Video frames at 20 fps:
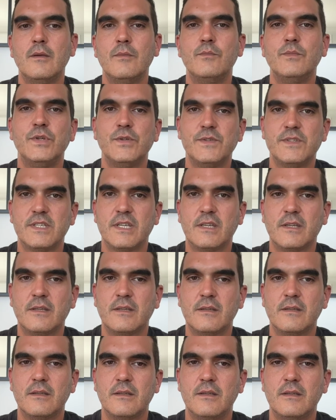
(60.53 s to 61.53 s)

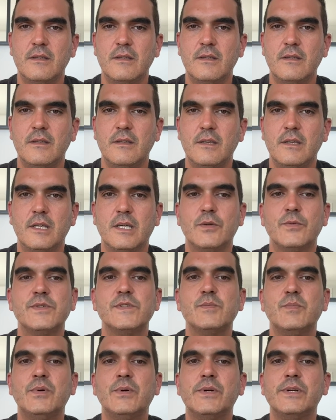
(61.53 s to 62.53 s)
Music. I
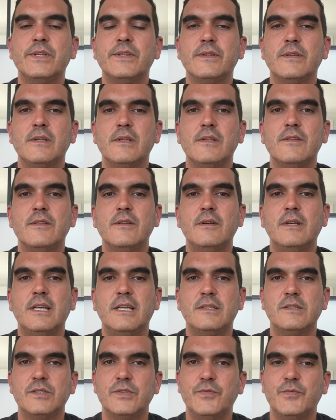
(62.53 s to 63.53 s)
was born in the
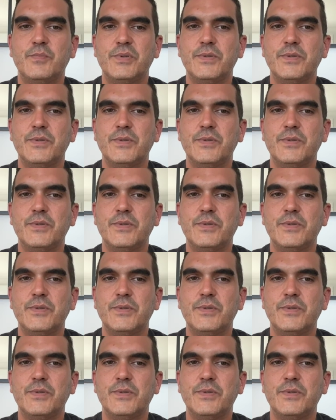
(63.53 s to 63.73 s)
land of